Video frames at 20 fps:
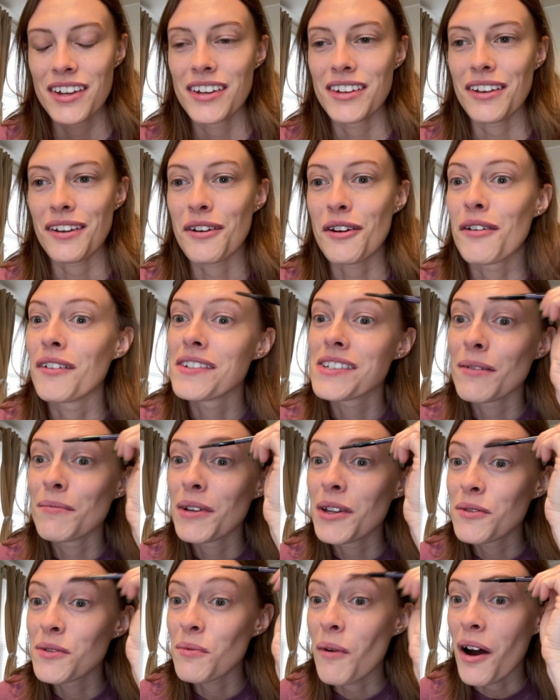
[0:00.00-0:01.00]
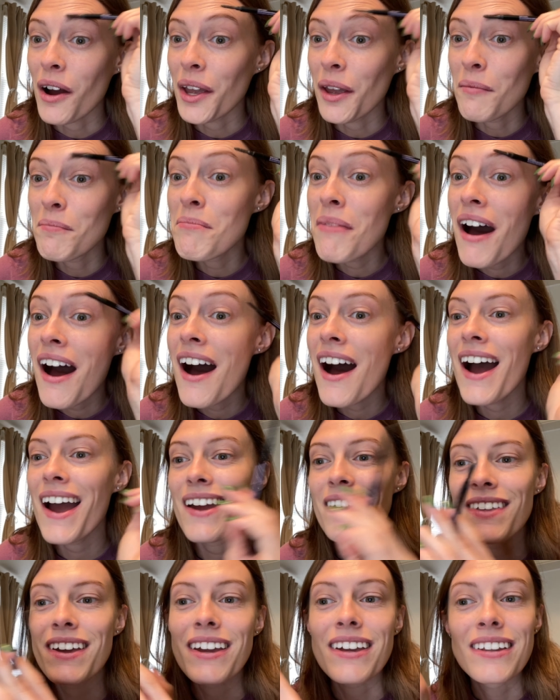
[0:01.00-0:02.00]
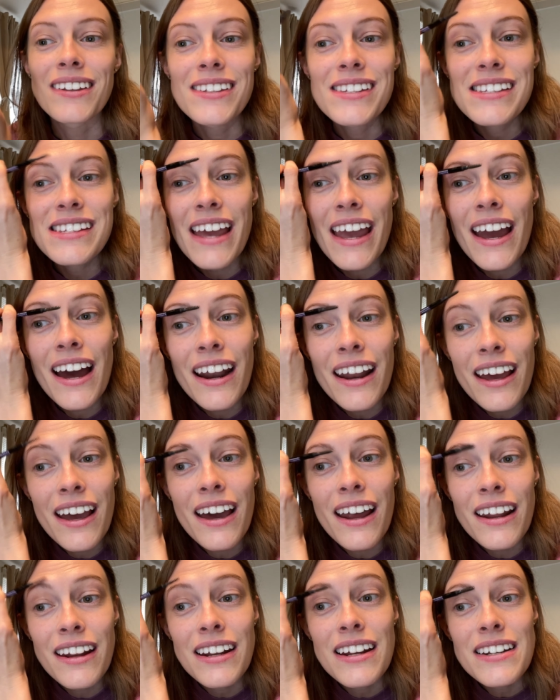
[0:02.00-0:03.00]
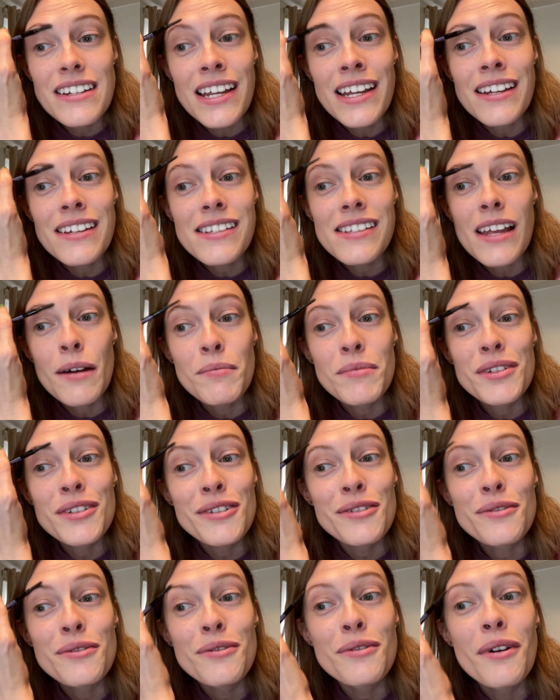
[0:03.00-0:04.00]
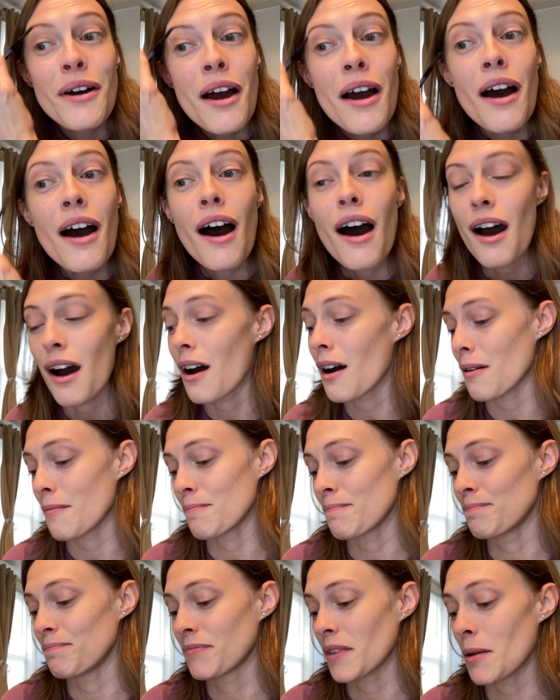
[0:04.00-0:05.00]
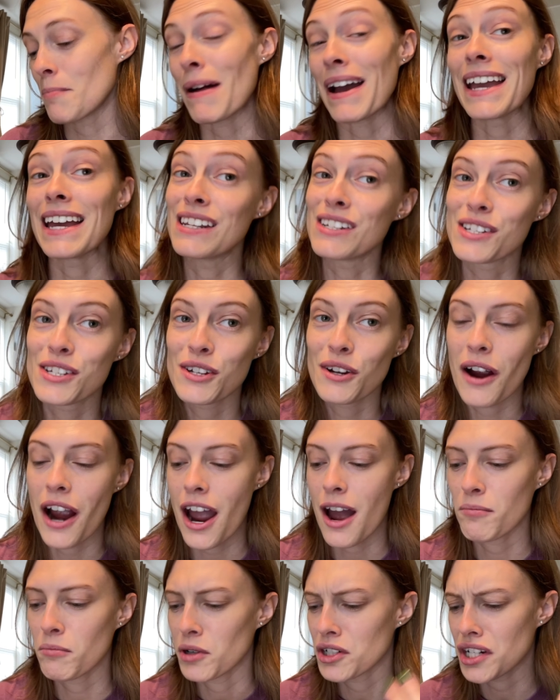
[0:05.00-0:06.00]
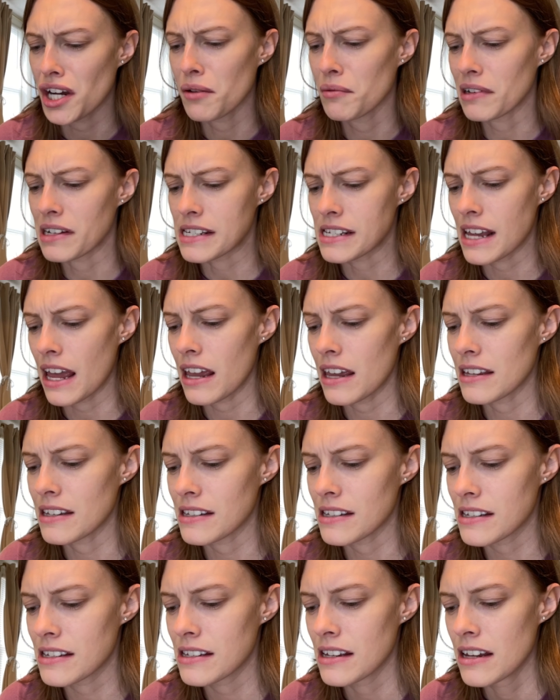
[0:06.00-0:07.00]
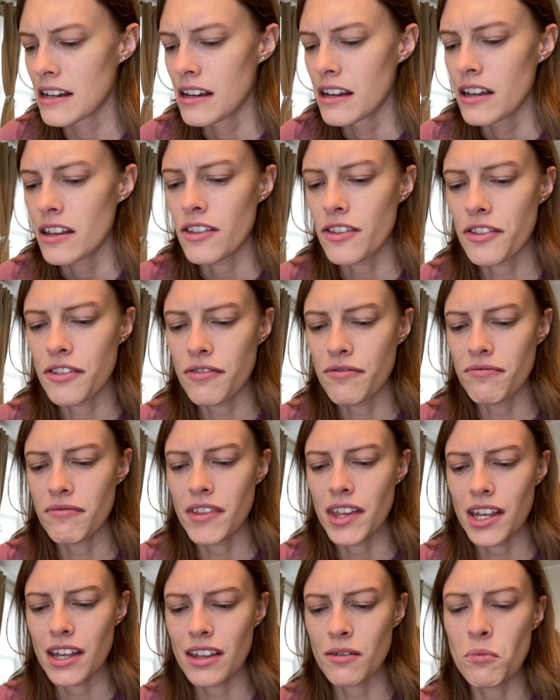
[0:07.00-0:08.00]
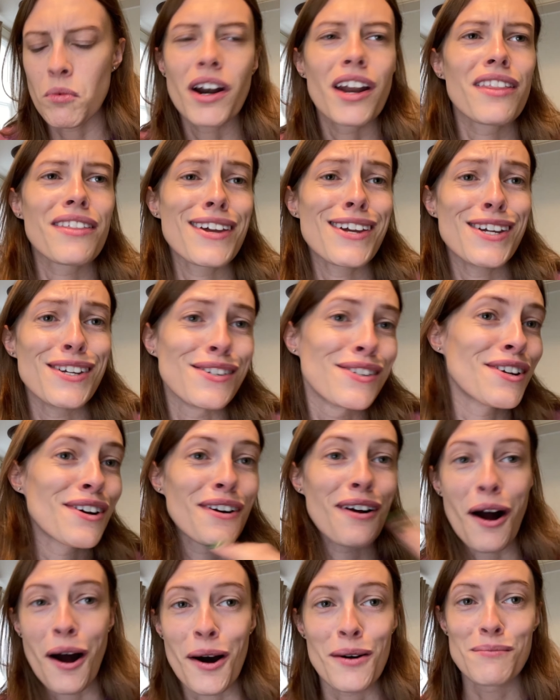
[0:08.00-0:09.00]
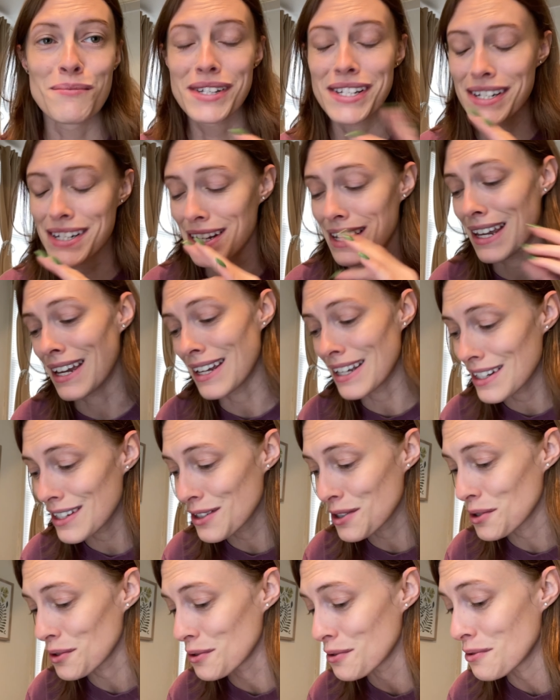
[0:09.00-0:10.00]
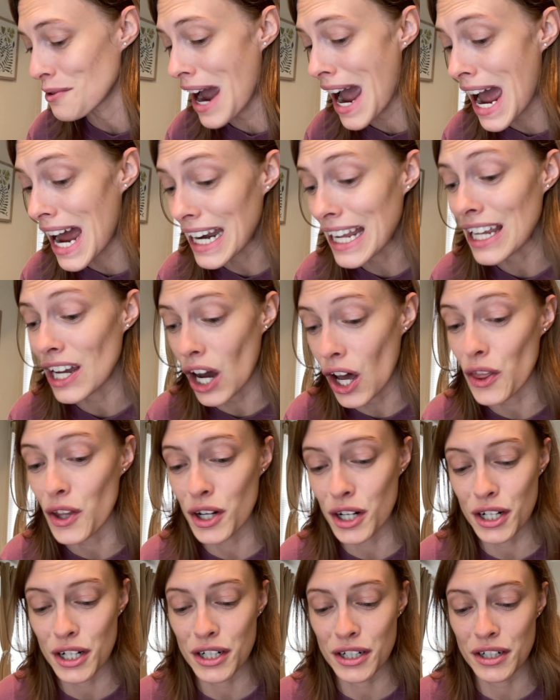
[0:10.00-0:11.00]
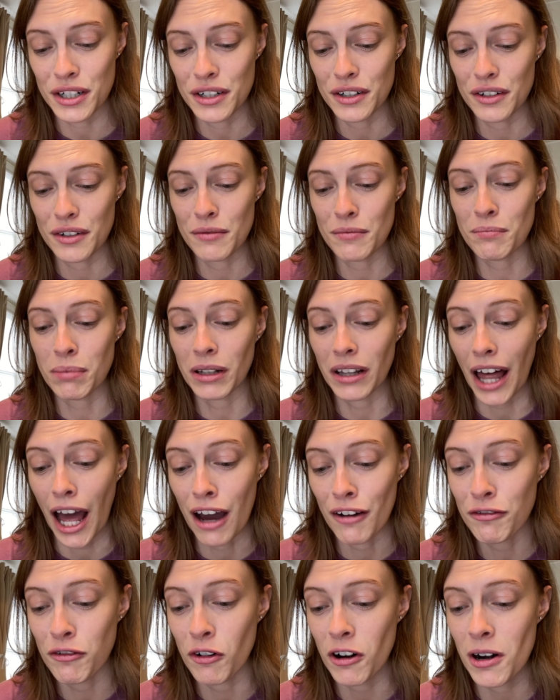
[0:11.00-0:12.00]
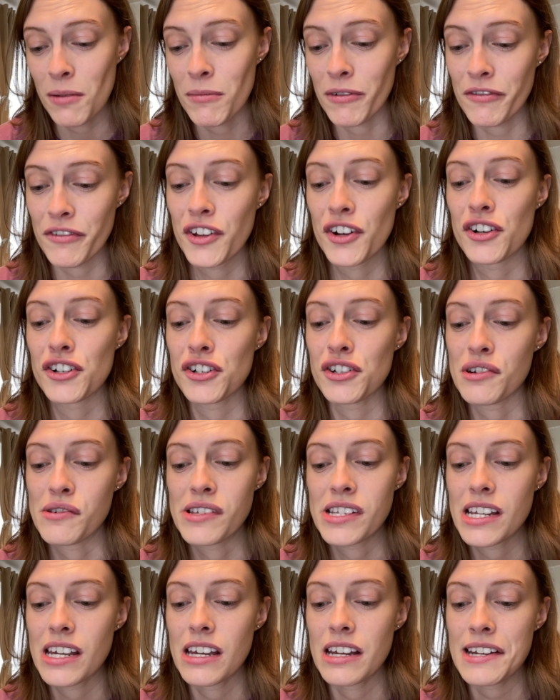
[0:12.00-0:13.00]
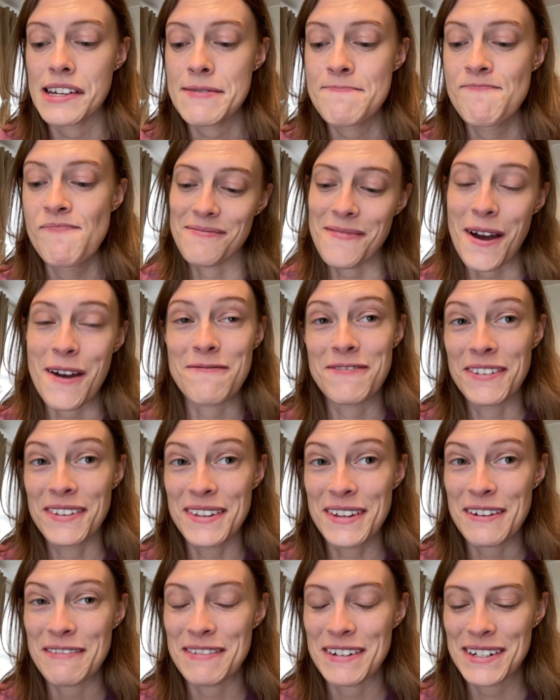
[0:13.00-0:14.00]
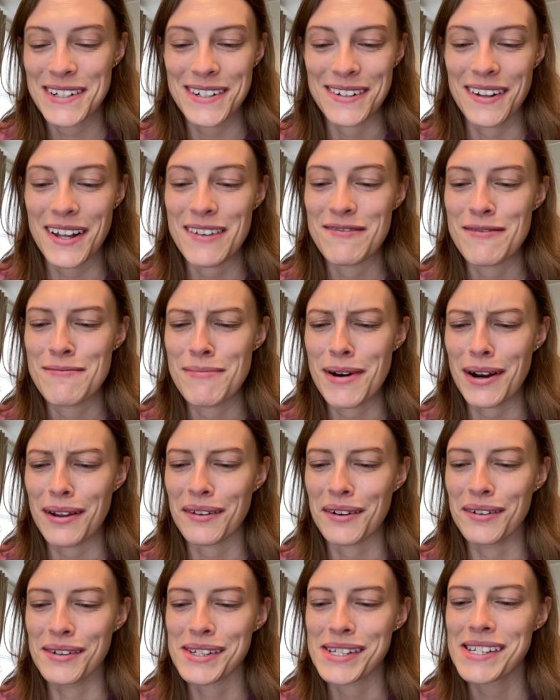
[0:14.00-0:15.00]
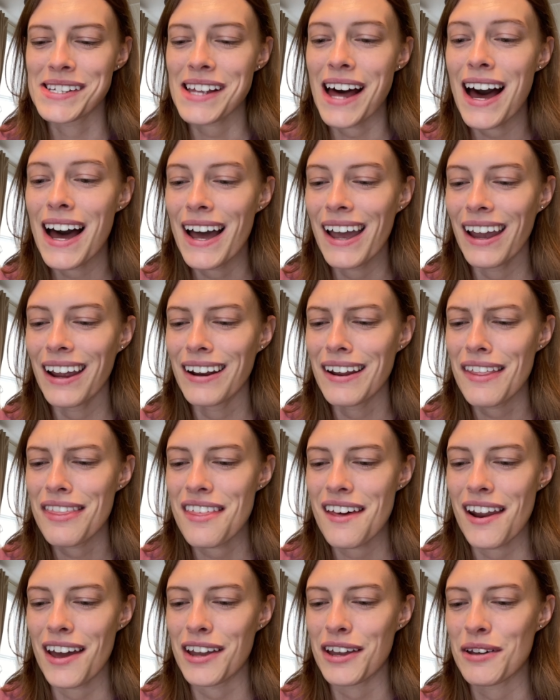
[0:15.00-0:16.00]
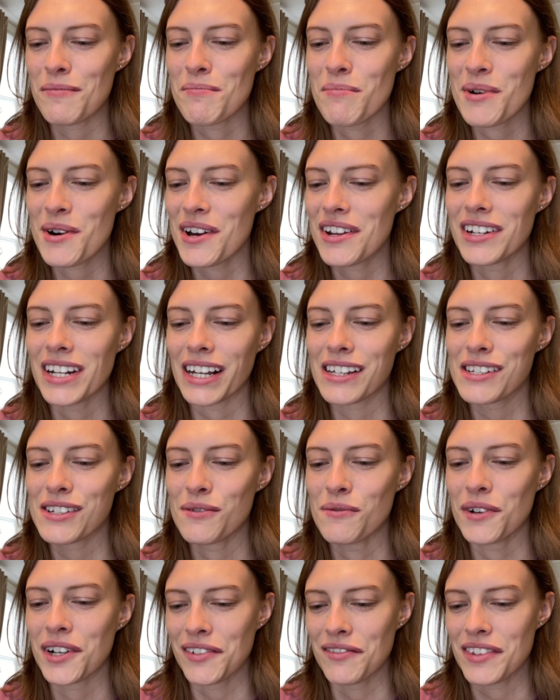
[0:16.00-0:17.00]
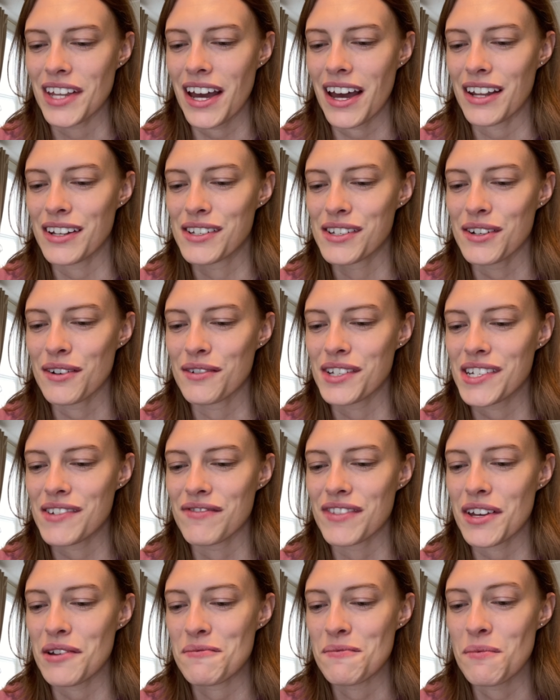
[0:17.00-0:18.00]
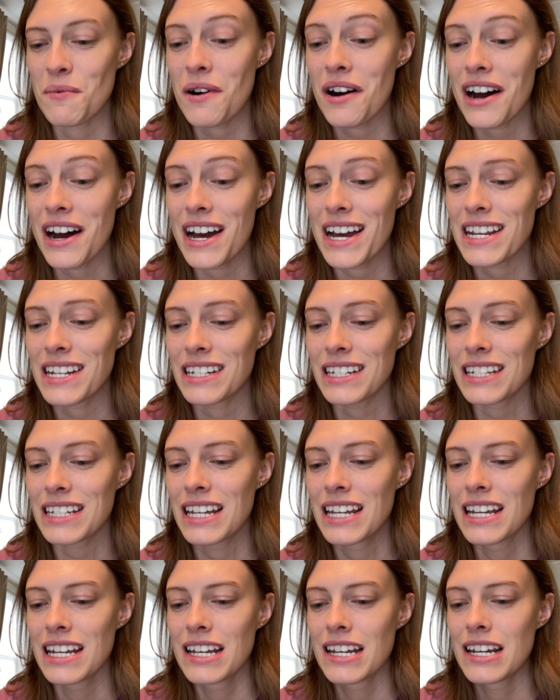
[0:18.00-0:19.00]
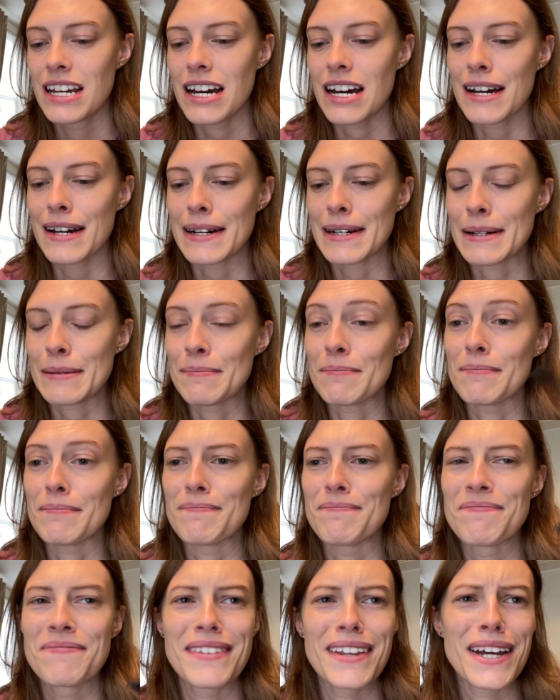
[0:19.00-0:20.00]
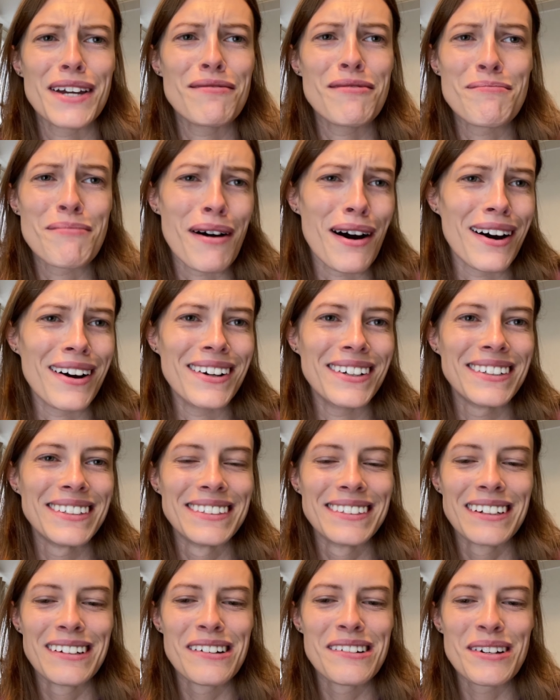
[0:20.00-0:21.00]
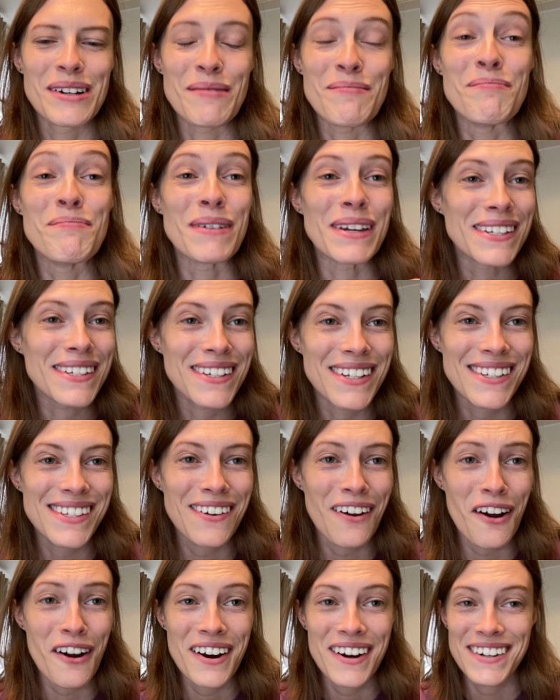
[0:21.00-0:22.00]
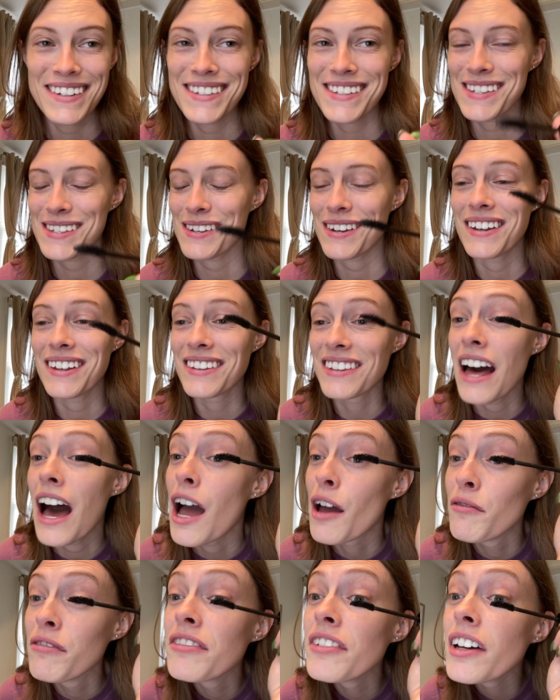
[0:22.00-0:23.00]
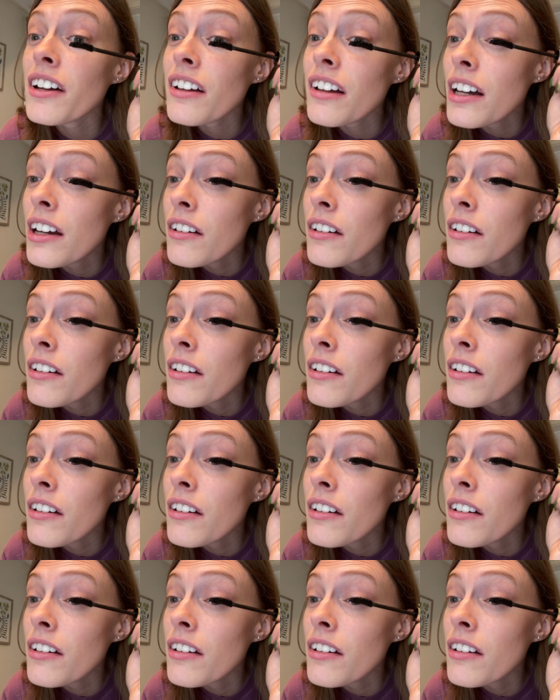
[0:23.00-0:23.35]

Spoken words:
if somebody is walking by, they can scan it and it takes them to my Instagram, which I would say is one of the easier hubs to get to any other platform of their choosing. I'm feeling official. I even bought a little sign that I can put next to one of the headstones if they want. I even bought business cards. I feel